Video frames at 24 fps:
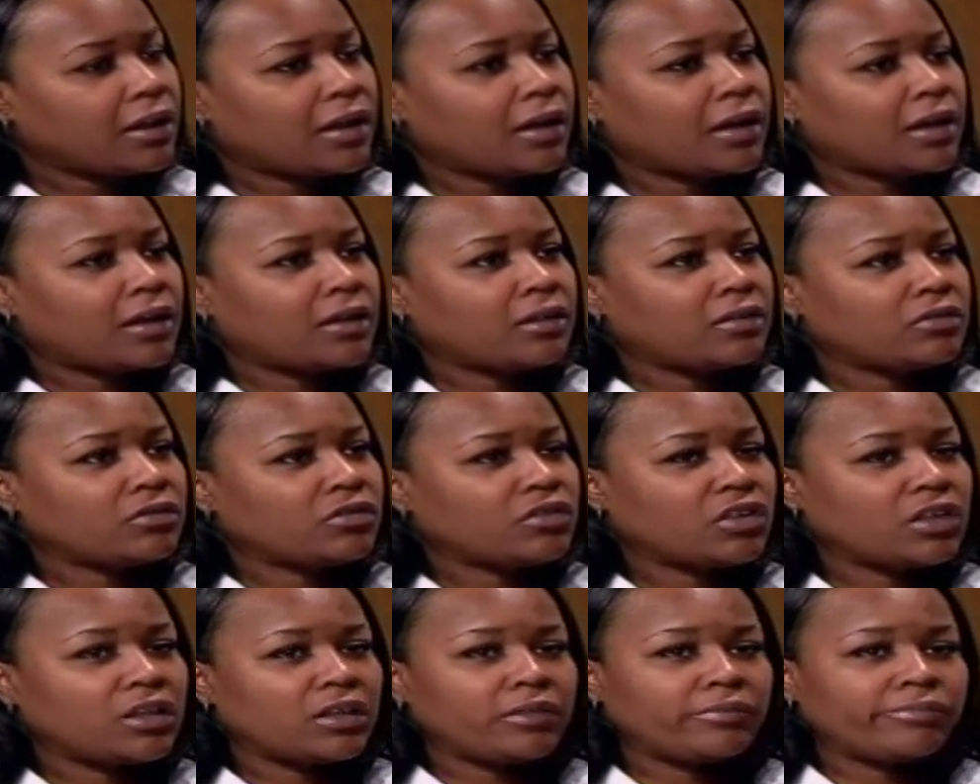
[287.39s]
and
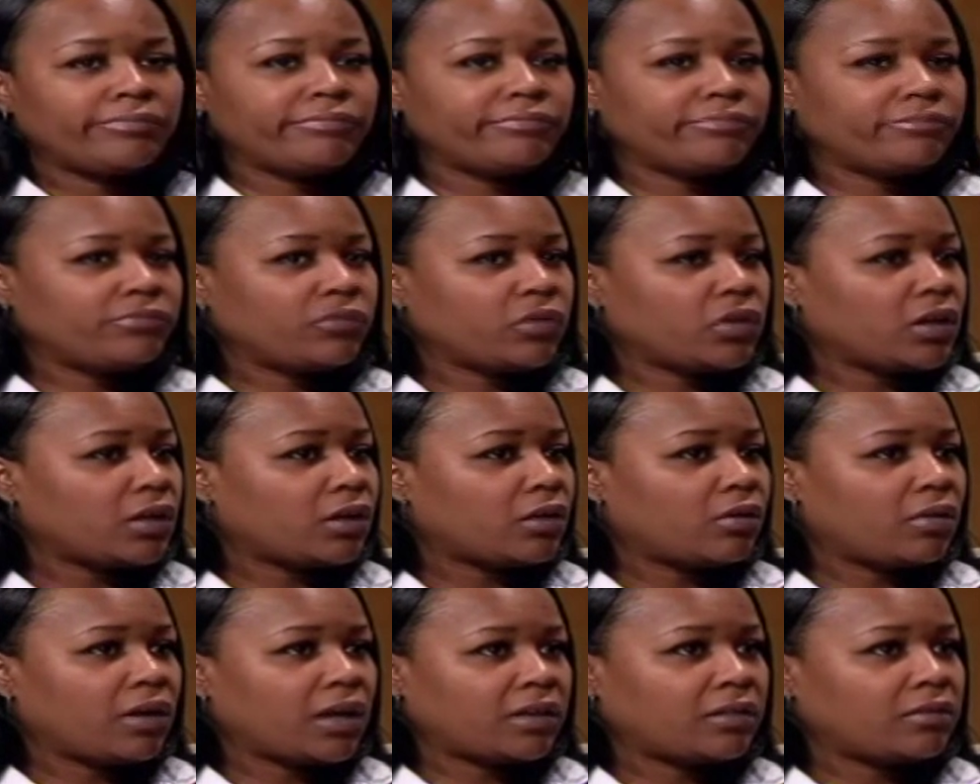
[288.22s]
she you
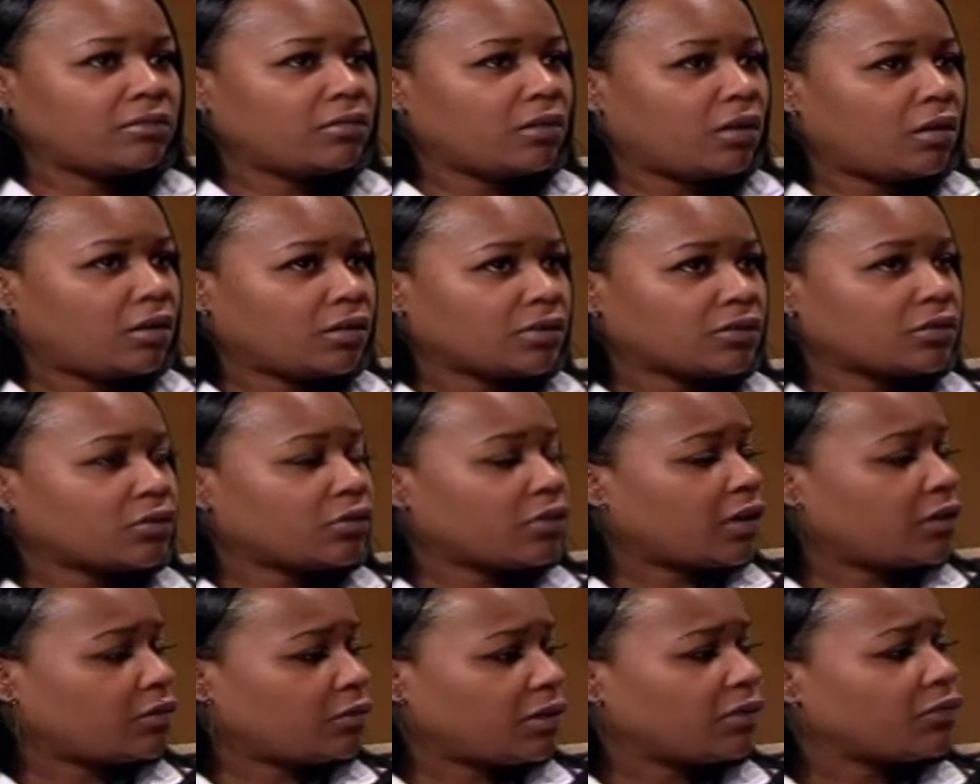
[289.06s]
know, had also
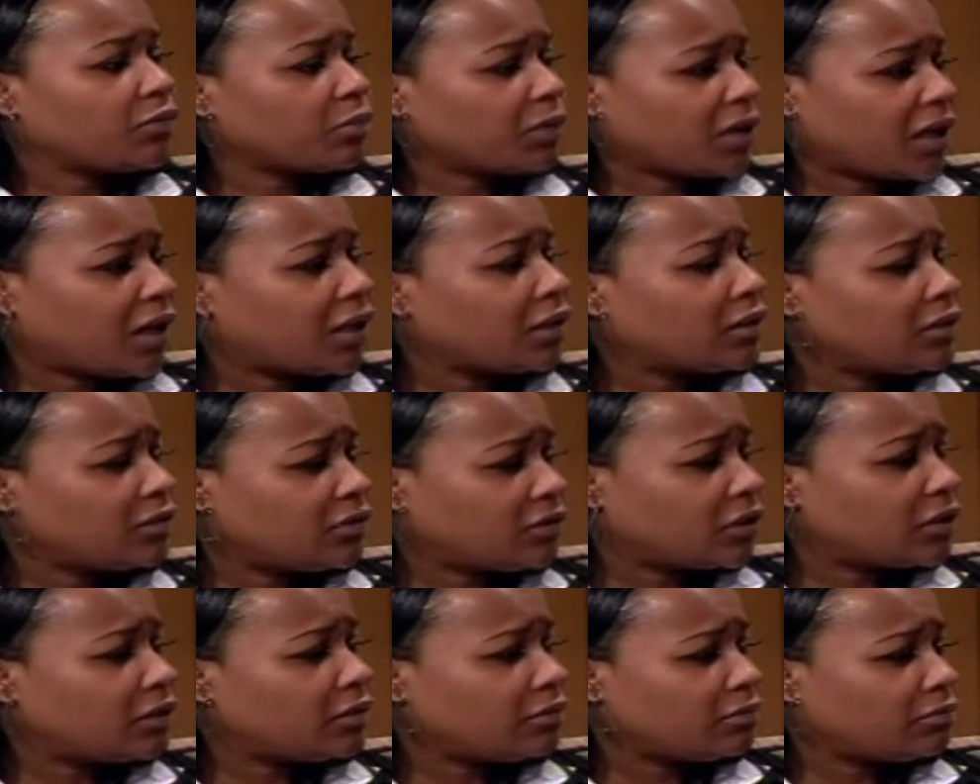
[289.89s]
graduated from college
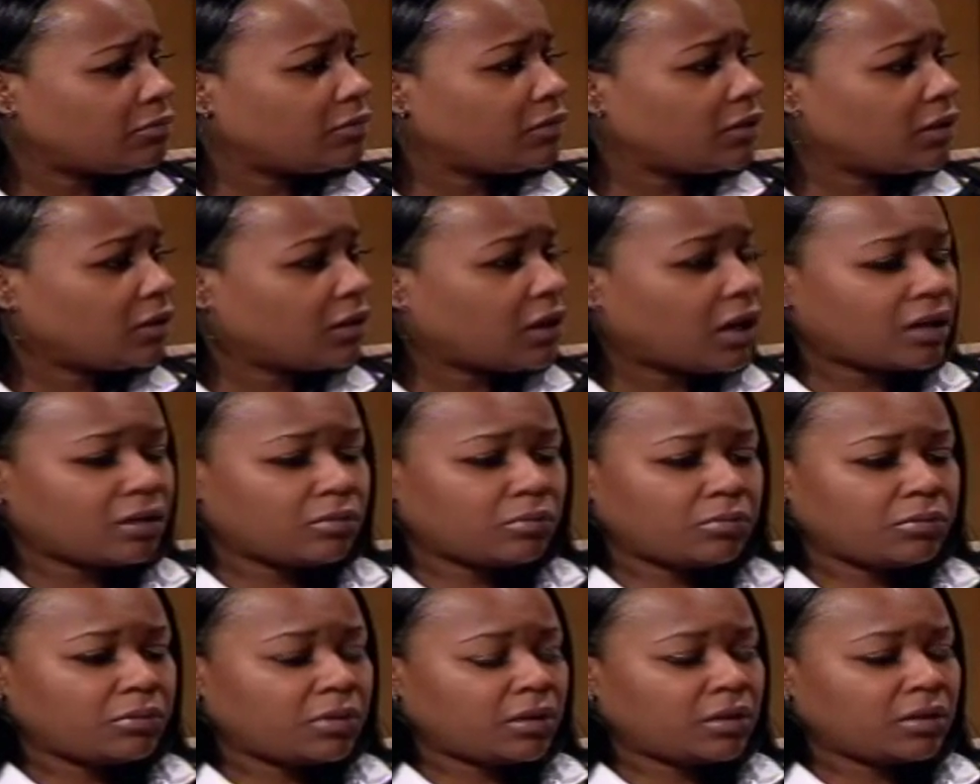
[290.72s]
and got,
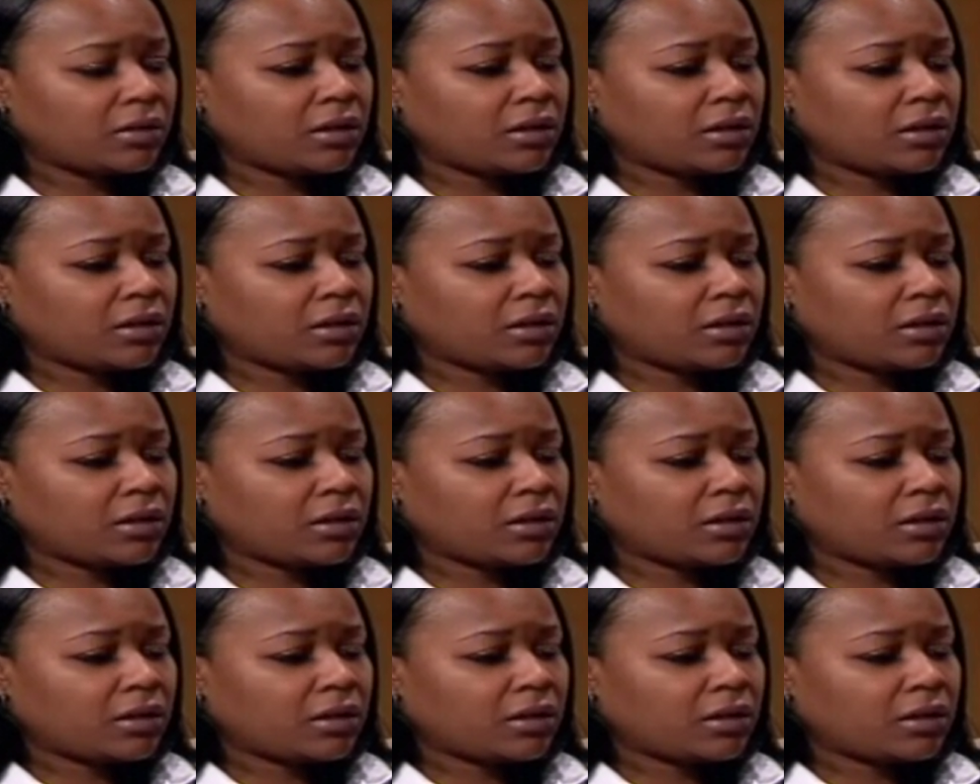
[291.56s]
a,